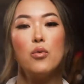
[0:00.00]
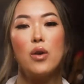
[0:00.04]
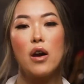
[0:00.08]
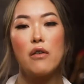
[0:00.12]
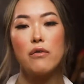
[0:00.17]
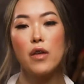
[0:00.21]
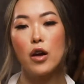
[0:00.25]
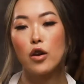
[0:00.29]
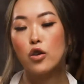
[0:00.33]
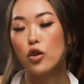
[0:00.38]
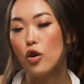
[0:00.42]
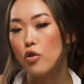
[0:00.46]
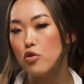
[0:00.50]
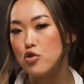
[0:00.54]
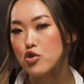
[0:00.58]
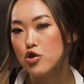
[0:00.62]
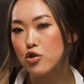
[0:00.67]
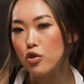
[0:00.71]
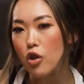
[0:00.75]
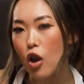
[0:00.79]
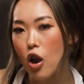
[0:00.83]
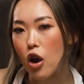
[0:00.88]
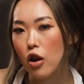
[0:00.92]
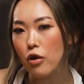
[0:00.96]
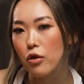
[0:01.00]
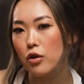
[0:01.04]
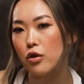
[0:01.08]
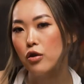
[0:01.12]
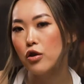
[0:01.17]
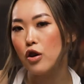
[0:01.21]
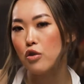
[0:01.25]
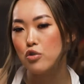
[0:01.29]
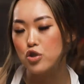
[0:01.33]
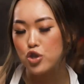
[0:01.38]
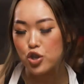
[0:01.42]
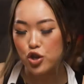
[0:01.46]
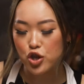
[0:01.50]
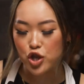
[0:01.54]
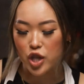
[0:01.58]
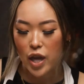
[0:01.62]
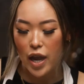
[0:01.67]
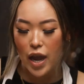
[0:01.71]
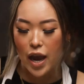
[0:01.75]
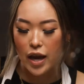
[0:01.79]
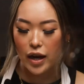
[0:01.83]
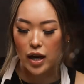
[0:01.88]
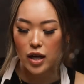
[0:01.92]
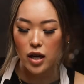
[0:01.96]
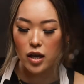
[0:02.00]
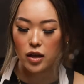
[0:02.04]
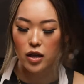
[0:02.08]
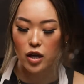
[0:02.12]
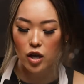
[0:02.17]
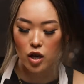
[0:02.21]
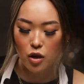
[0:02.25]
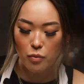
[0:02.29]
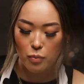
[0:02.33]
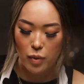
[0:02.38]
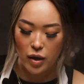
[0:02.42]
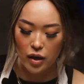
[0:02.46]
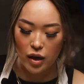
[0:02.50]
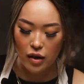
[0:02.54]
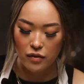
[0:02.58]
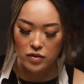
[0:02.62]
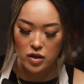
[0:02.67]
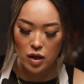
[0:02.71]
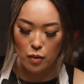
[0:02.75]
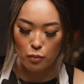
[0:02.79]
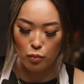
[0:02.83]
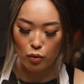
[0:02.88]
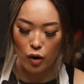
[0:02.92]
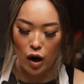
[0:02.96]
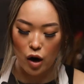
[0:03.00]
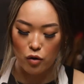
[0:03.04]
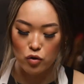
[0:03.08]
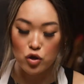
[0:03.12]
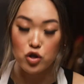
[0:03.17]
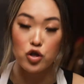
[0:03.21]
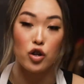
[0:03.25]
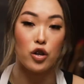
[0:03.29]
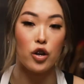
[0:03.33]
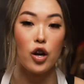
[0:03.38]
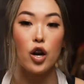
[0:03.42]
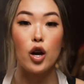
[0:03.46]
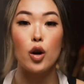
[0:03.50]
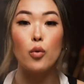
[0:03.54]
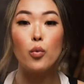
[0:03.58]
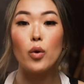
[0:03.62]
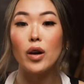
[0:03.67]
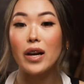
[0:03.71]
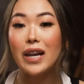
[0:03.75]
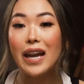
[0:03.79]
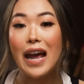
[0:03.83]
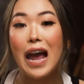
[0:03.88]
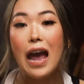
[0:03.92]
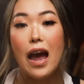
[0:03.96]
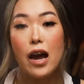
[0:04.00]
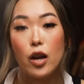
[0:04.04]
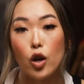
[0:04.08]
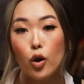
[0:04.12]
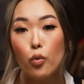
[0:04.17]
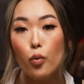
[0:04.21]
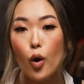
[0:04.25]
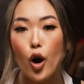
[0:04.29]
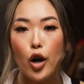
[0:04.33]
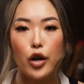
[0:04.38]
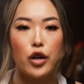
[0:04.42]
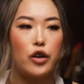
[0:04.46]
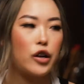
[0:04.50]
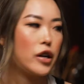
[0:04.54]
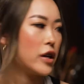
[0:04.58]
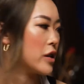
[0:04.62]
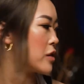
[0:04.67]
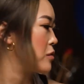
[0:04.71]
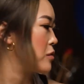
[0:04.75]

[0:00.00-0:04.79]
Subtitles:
we have that gochujang, and a little bit of some brown sugar, we're gonna add our water in.